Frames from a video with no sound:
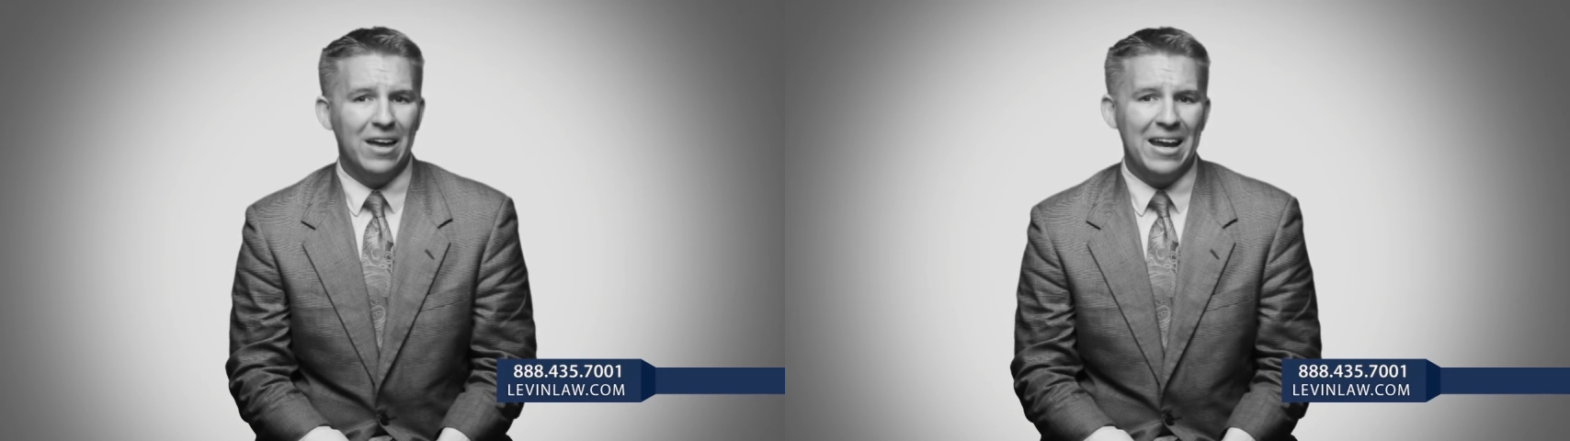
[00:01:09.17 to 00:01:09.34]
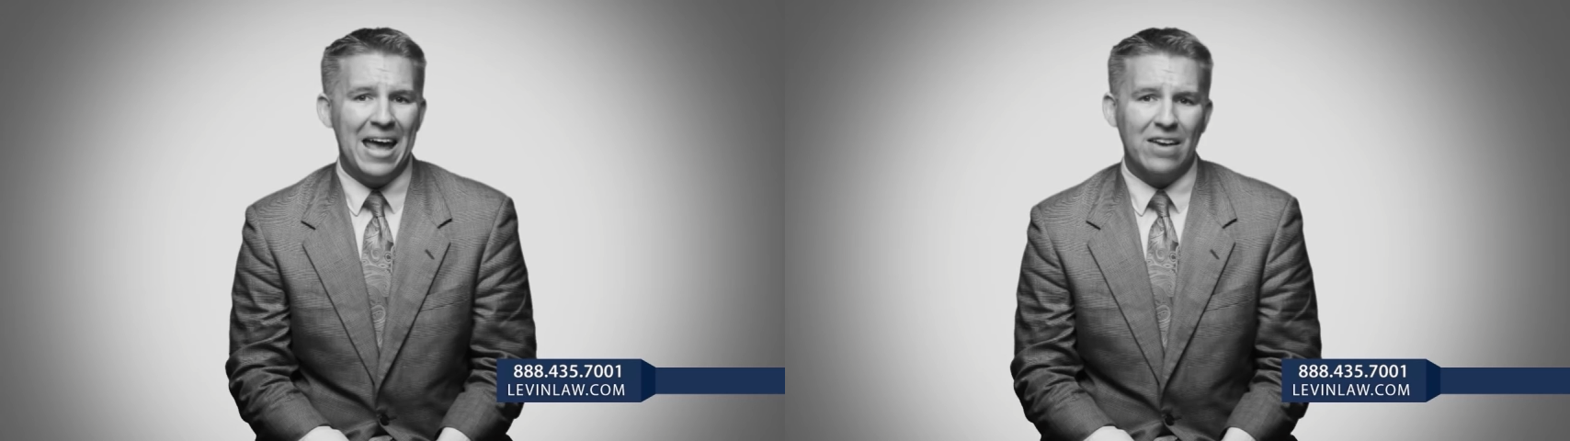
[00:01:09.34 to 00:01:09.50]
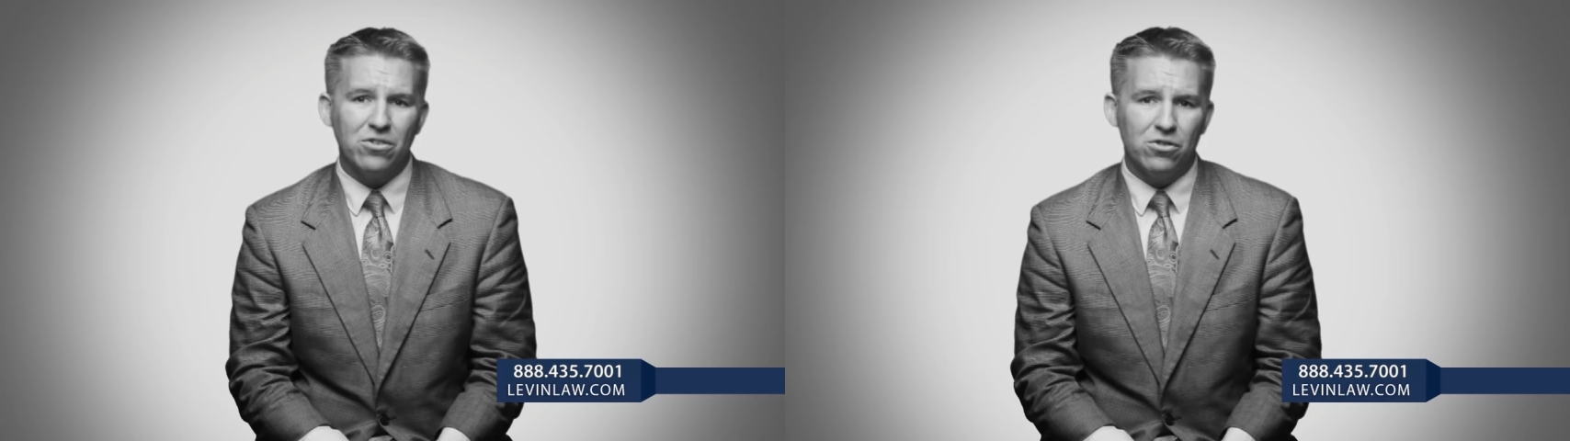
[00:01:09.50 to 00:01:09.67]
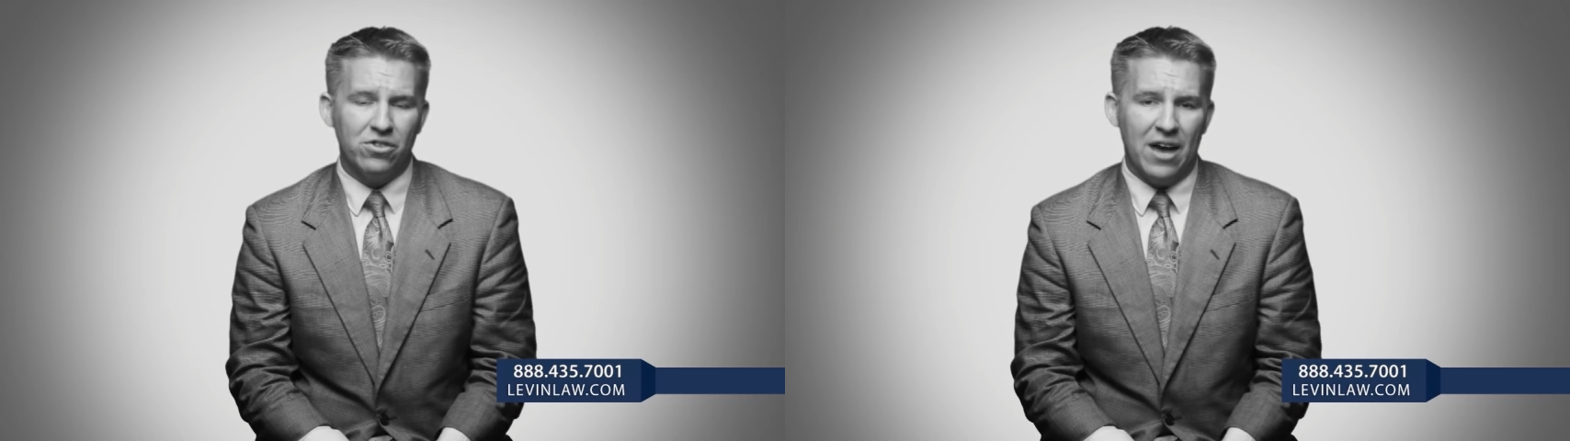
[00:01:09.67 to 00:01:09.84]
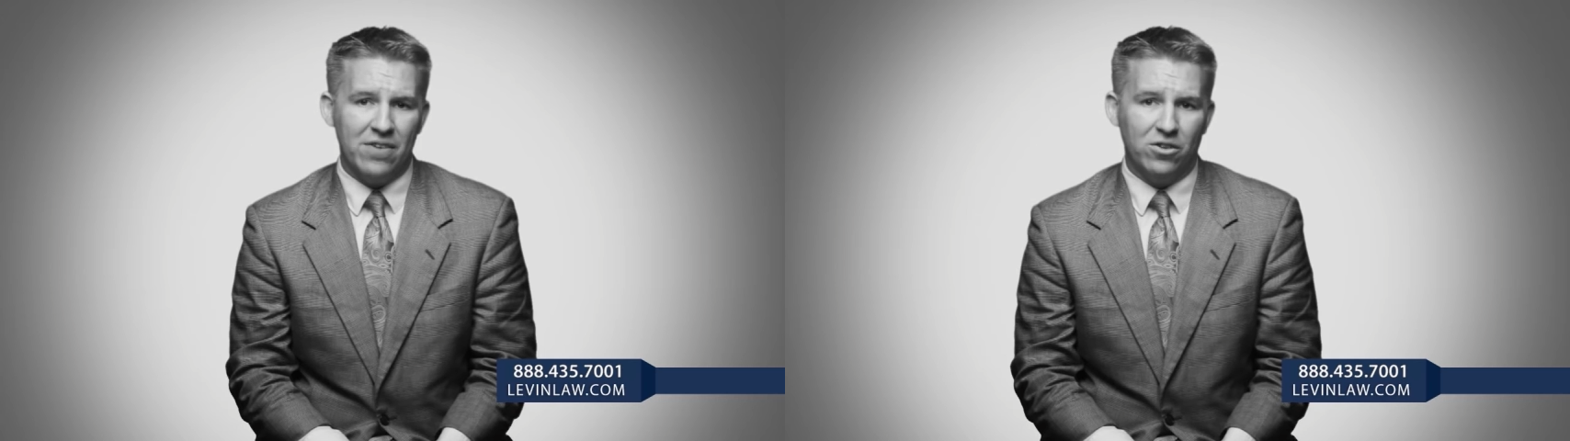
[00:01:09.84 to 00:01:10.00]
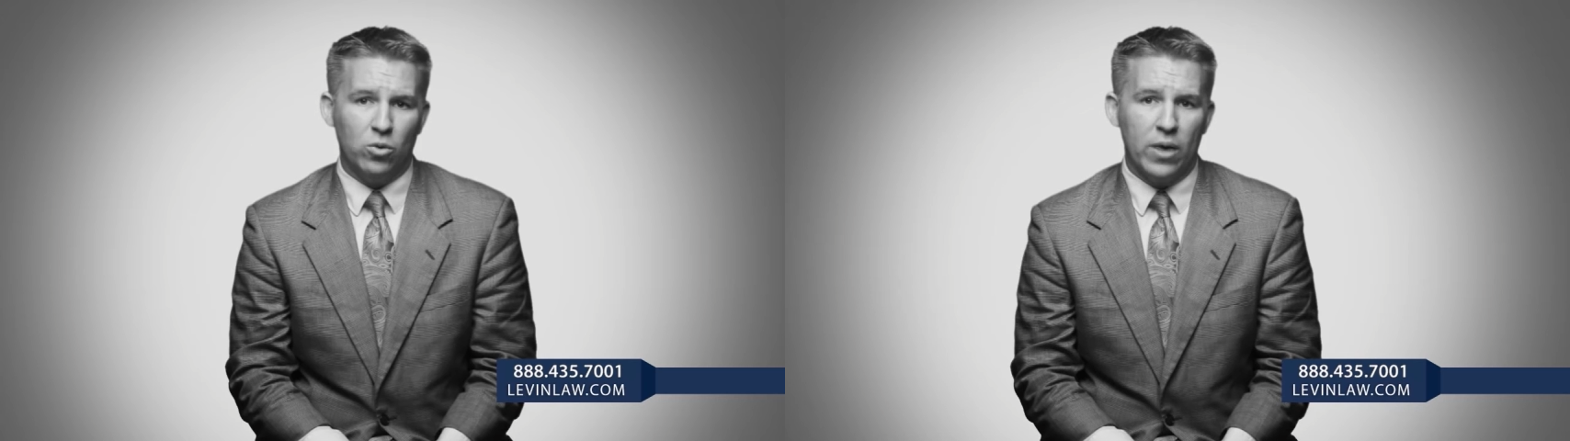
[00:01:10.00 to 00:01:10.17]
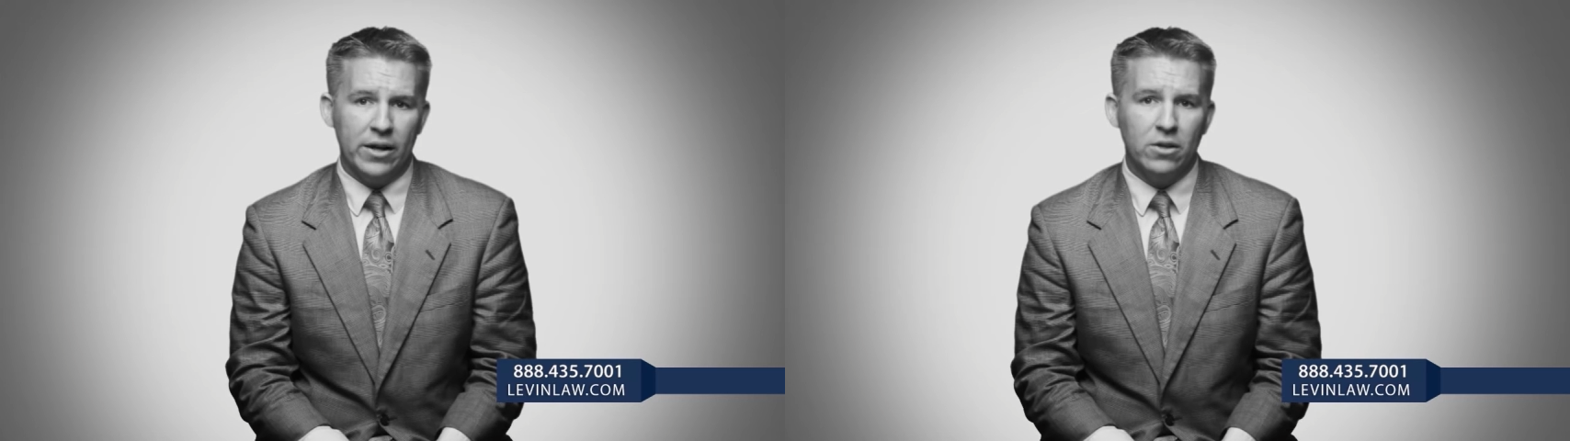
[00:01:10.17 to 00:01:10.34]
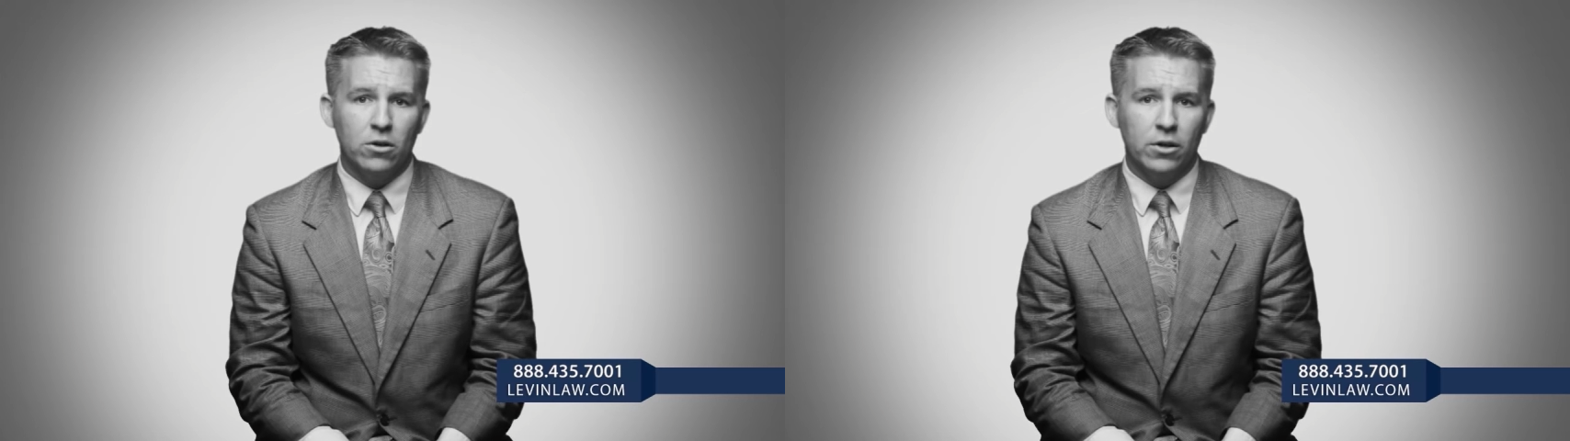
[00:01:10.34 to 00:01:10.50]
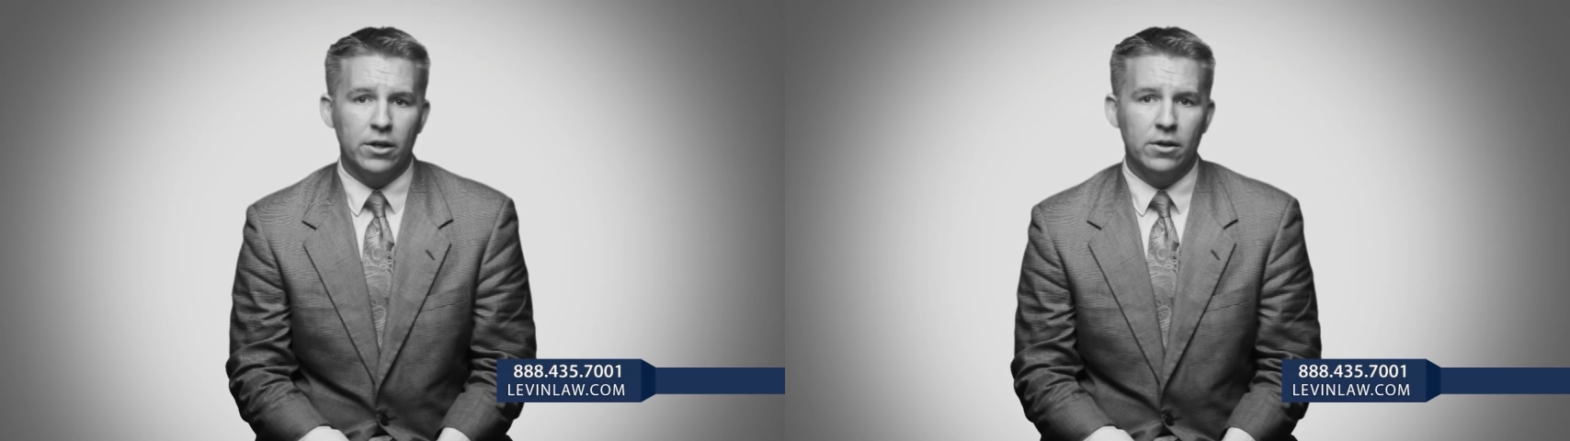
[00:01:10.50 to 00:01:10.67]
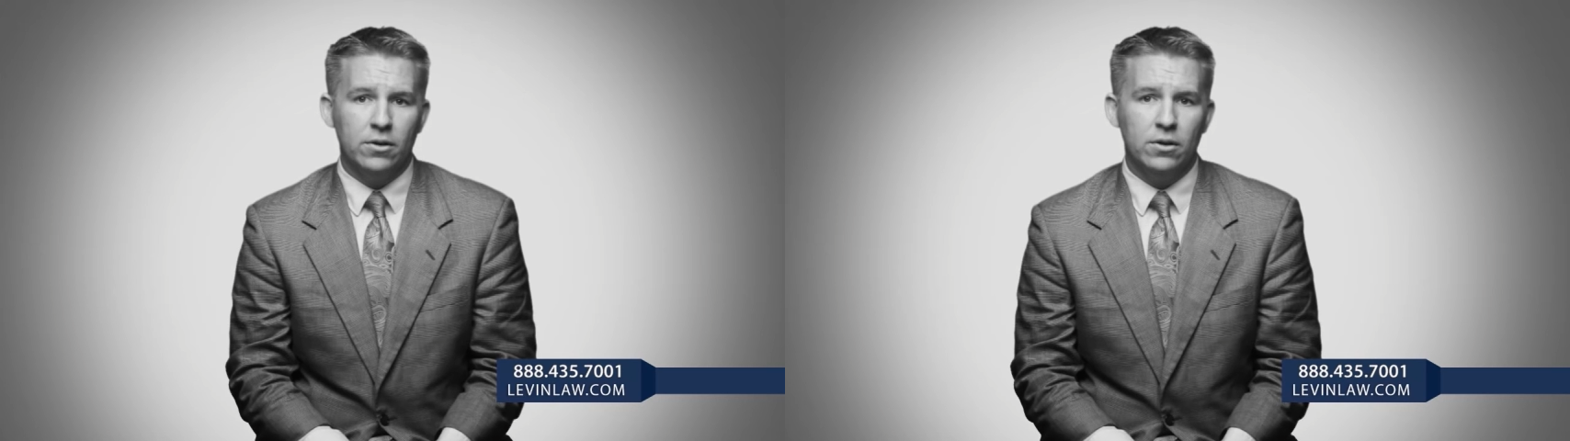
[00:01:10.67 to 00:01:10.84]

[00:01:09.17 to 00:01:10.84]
and exercising regularly.